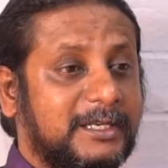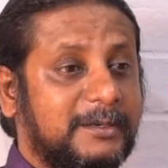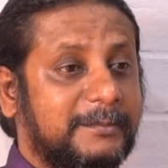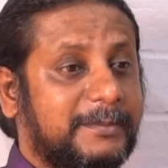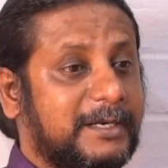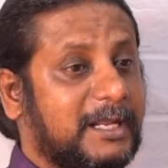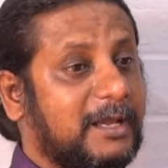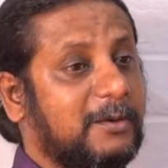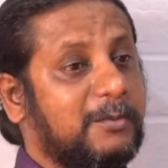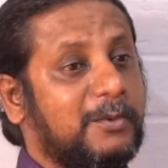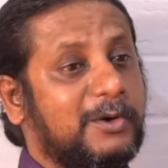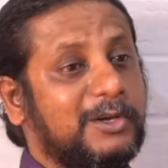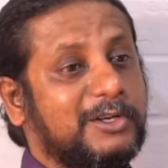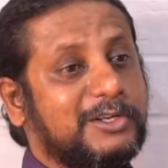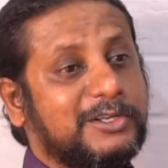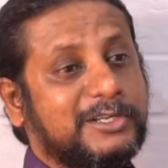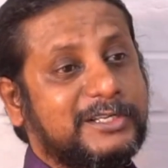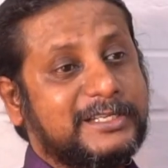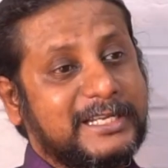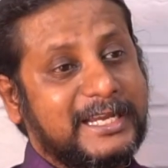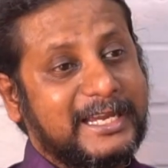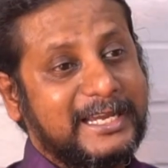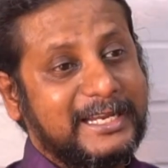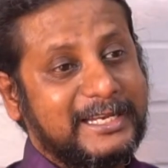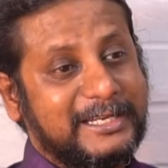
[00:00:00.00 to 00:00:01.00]
But I want to
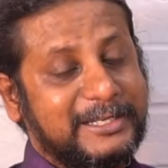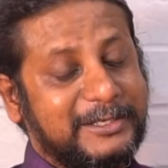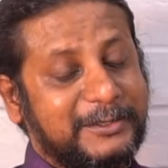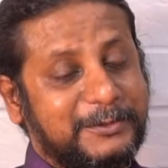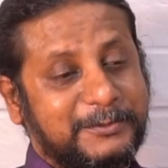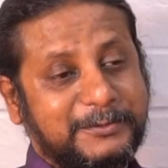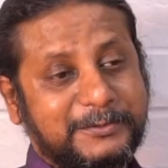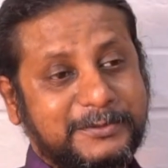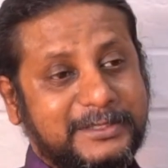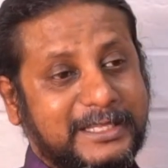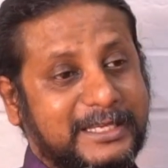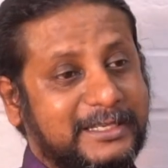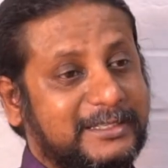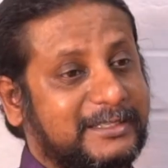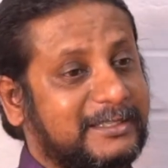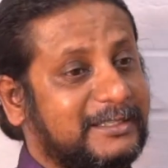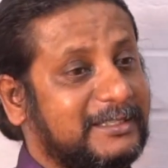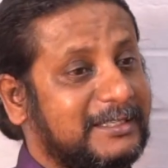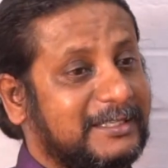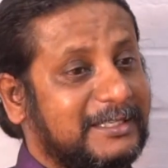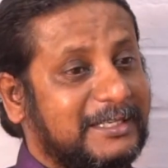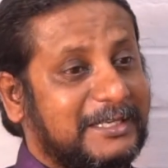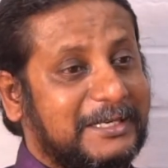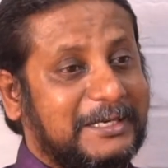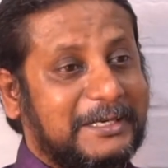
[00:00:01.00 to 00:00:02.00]
tell you that
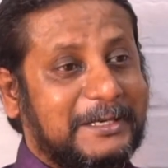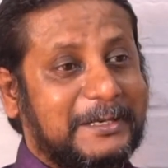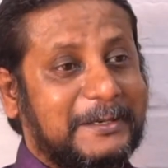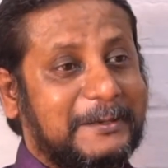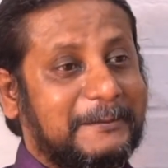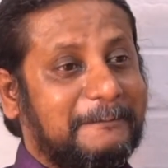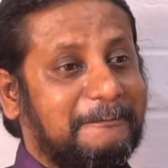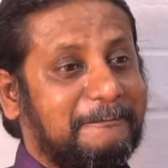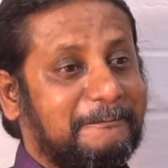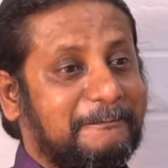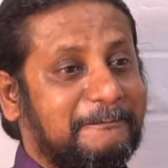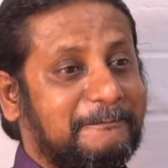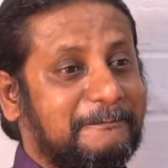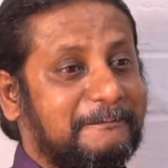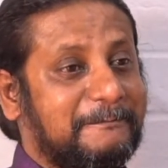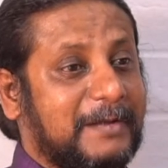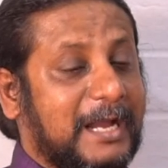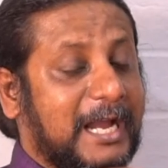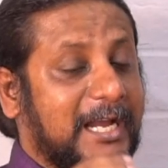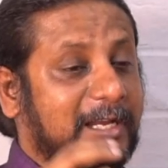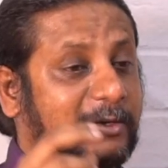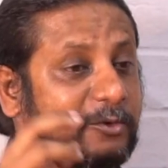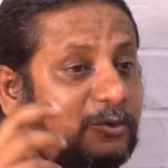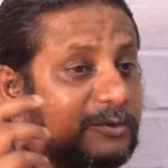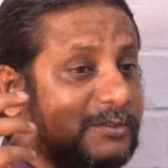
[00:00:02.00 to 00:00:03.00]

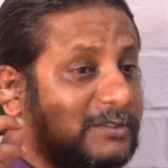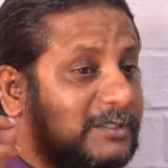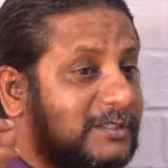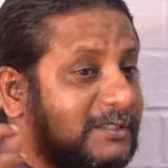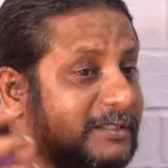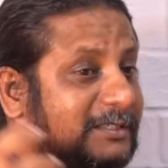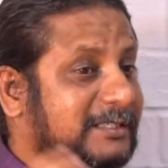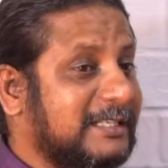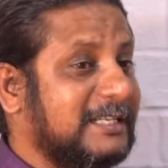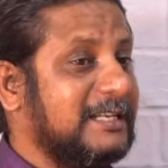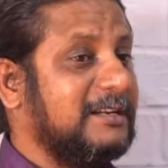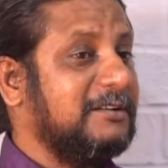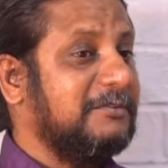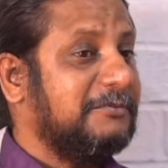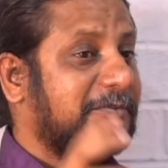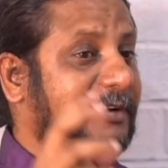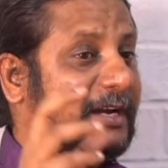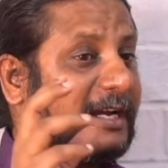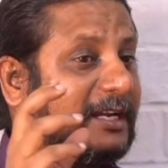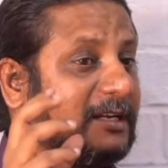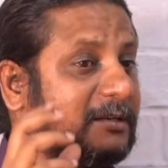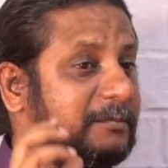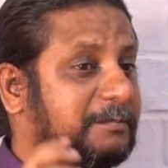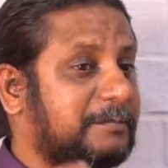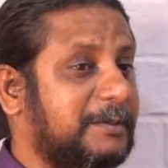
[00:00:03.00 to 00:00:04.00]
I could still
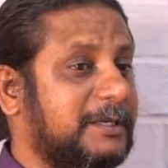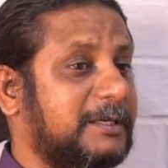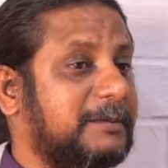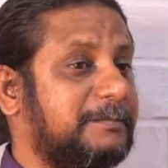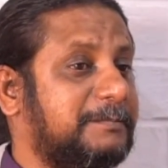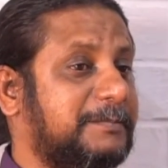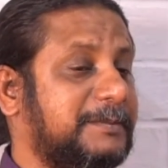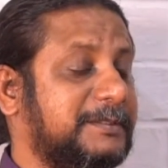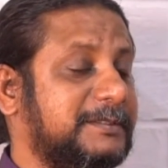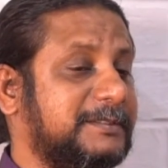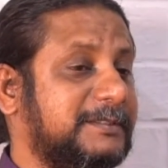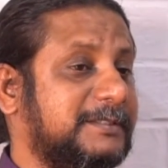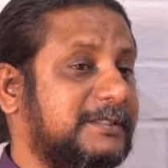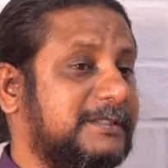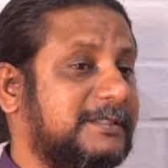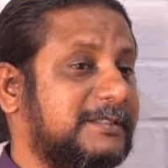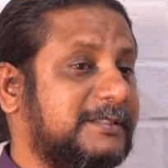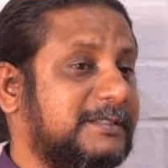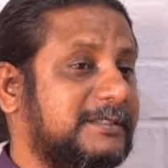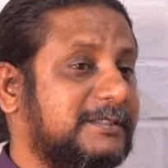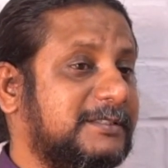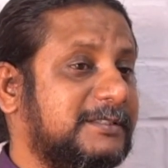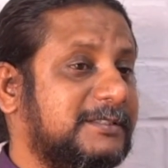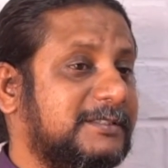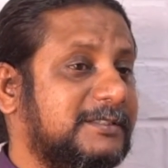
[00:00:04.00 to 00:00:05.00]
find
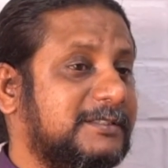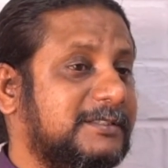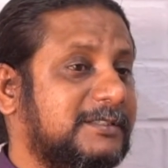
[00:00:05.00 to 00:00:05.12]
purpose,